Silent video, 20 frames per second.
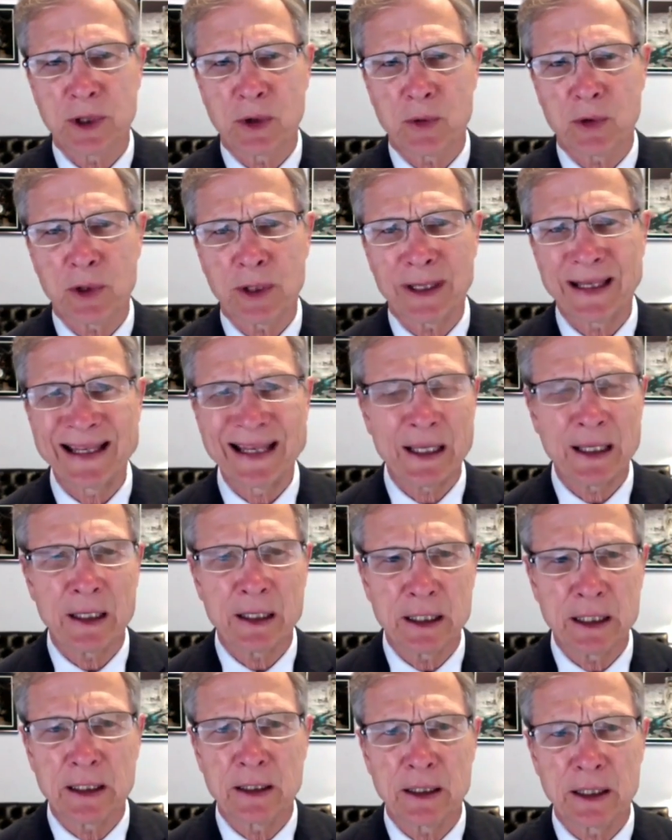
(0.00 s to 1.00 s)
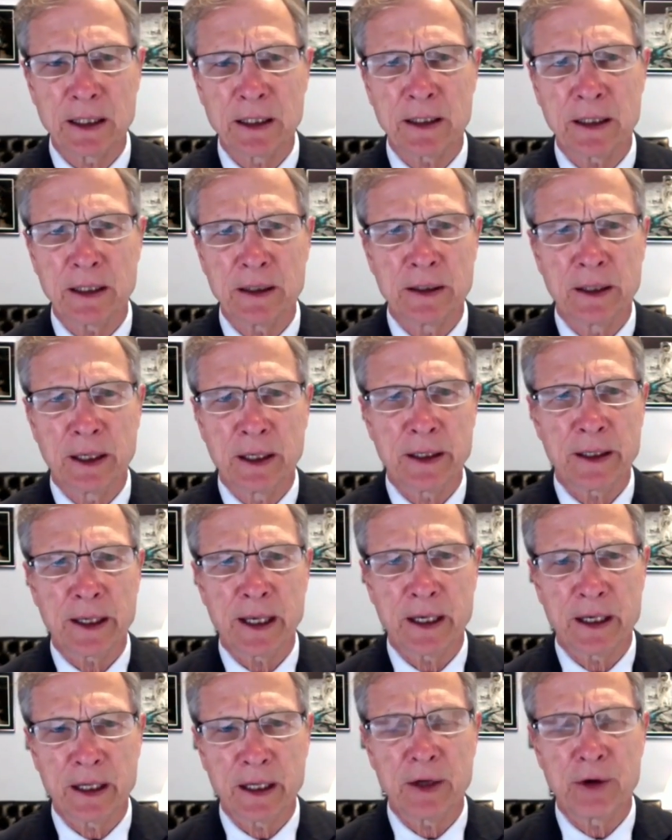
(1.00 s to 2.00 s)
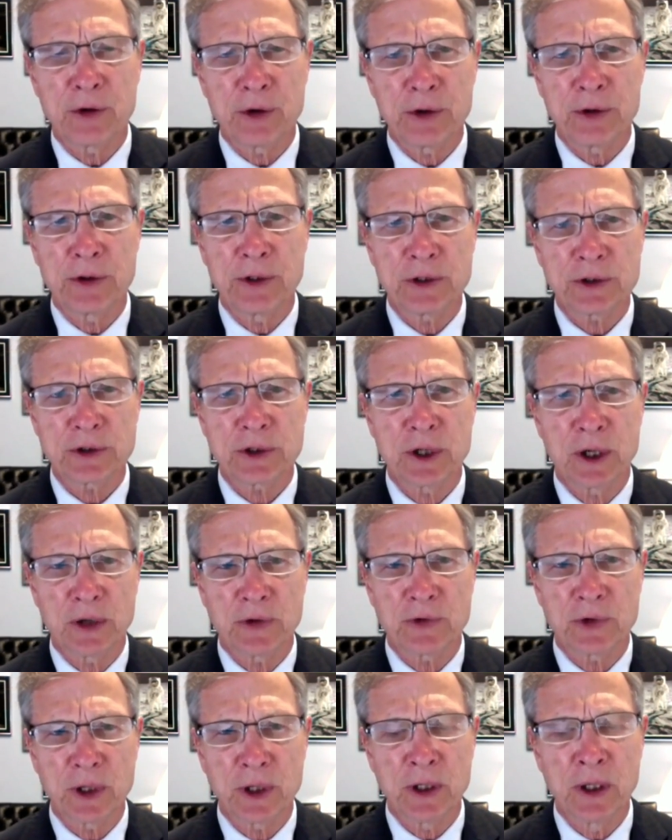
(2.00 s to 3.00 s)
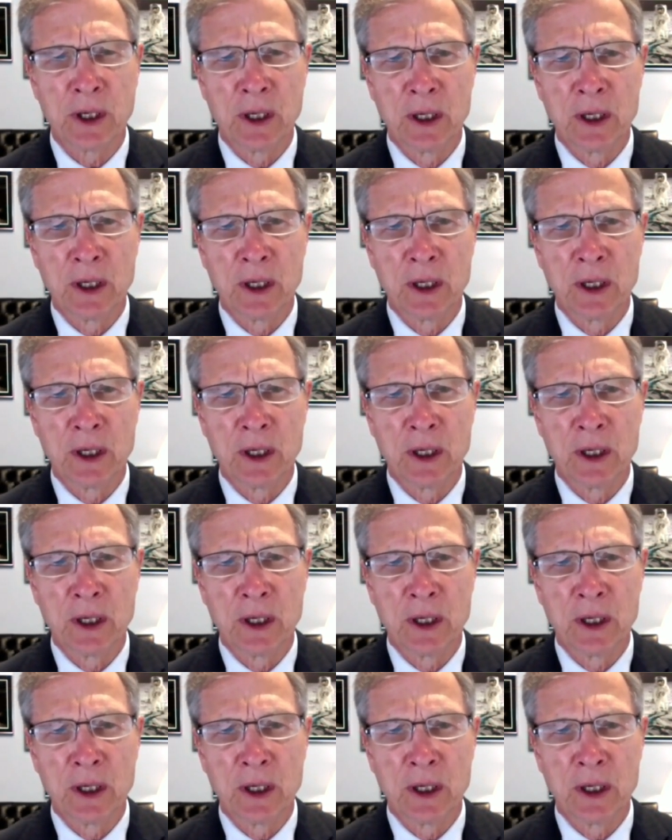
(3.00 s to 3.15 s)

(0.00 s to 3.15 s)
were Ill- illegally uh, had entered this country.